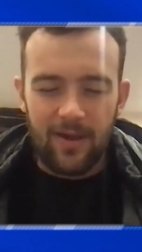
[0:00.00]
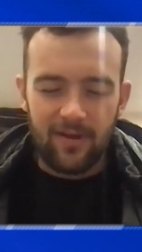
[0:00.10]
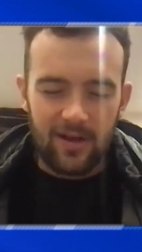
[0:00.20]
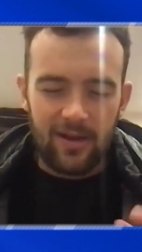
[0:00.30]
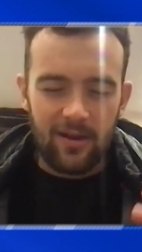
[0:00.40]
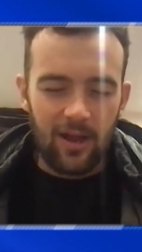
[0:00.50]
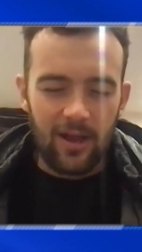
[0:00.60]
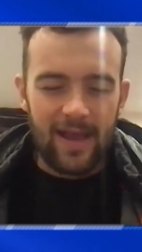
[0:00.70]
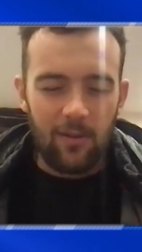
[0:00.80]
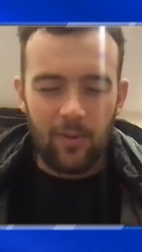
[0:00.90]
basically
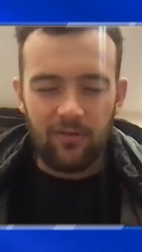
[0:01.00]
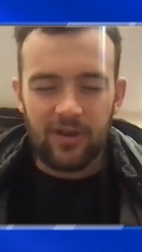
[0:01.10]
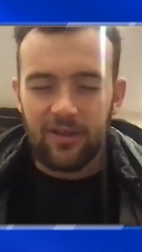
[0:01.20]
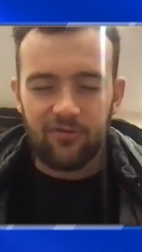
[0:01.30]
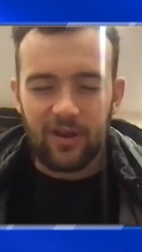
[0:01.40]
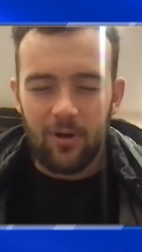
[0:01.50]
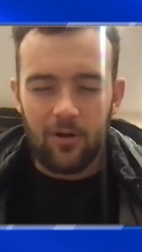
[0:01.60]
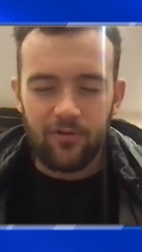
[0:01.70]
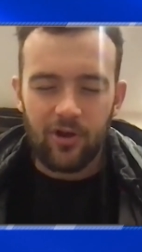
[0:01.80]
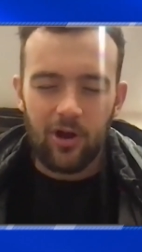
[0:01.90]
like an 8-week really strict
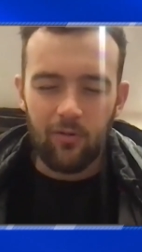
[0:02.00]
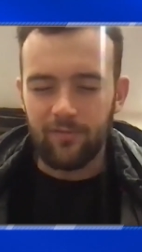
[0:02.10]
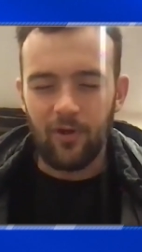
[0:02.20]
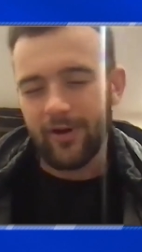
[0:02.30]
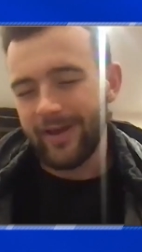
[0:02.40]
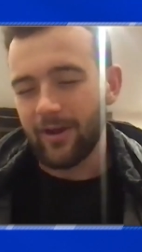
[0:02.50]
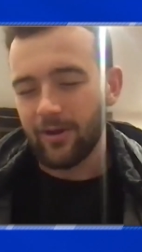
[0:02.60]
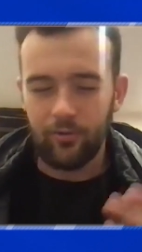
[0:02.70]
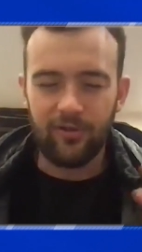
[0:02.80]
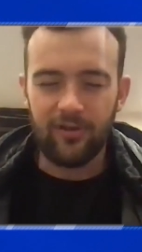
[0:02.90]
protocol of not eating
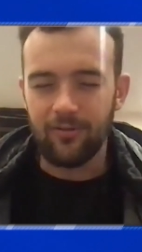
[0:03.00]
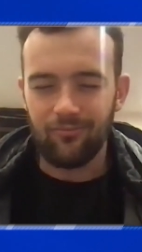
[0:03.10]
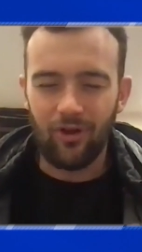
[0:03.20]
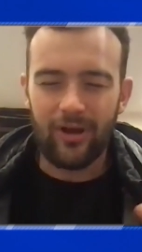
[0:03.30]
gluten,